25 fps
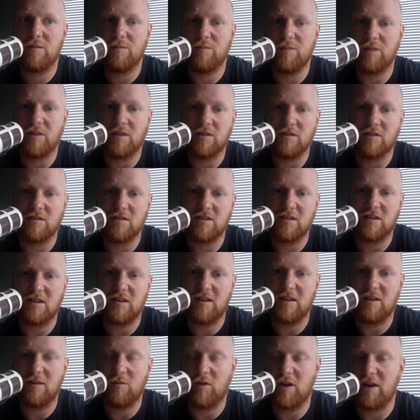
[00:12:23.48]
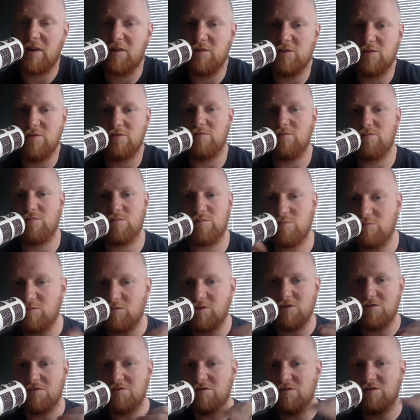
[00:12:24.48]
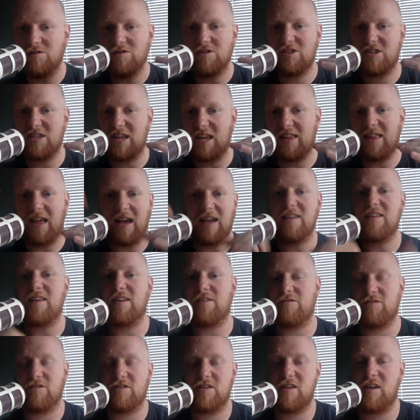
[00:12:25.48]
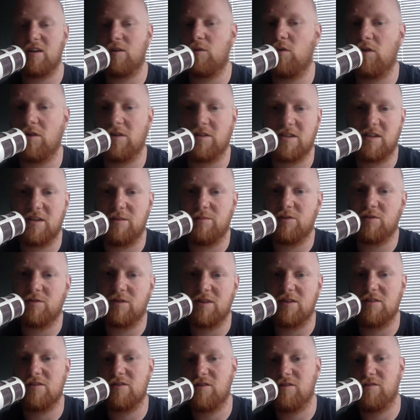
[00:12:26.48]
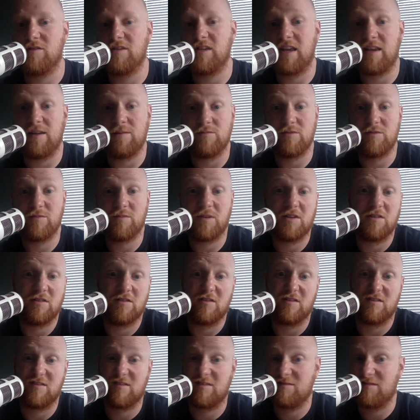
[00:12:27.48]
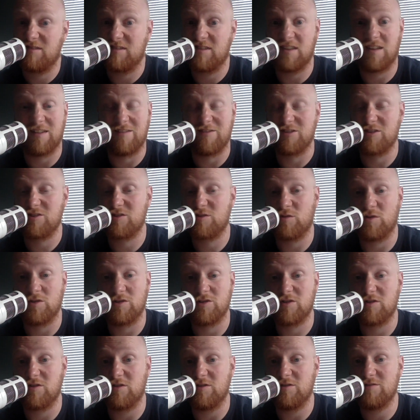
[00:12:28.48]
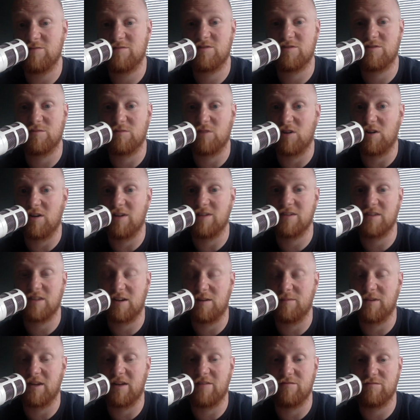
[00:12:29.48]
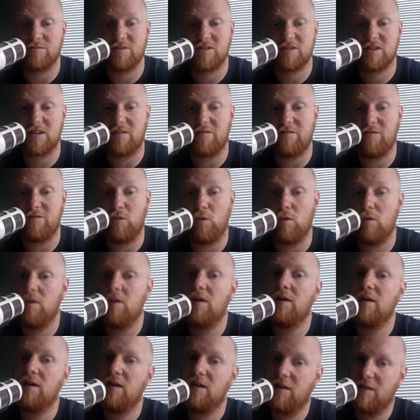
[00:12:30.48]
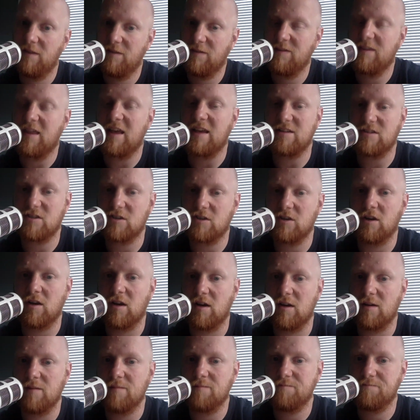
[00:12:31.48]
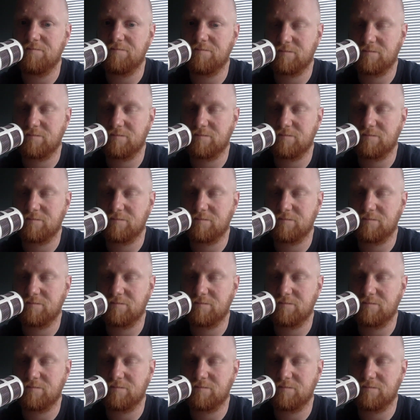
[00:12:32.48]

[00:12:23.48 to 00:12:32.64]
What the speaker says: Because when you see that difference in quality between the two teams, because the other squad's got some guys that come down from step 4, that's going to